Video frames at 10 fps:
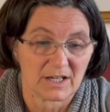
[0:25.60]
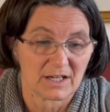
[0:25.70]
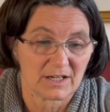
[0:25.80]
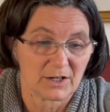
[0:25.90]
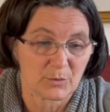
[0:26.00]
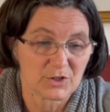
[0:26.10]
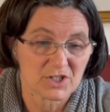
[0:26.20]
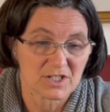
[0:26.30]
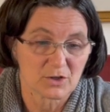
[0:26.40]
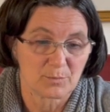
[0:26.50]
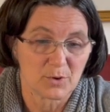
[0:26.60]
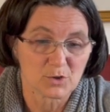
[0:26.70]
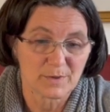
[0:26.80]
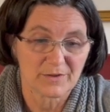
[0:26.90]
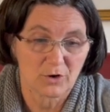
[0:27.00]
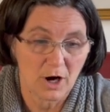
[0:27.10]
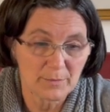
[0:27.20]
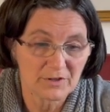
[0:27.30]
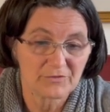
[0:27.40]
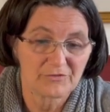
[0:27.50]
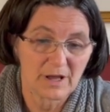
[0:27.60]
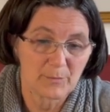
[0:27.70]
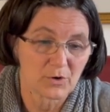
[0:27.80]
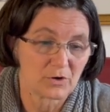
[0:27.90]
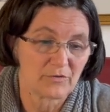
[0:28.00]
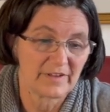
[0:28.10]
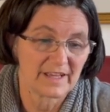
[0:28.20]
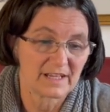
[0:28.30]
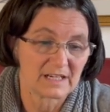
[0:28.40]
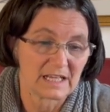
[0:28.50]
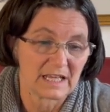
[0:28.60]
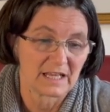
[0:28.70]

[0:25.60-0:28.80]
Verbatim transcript: uh, which is composed by the common femoral vein,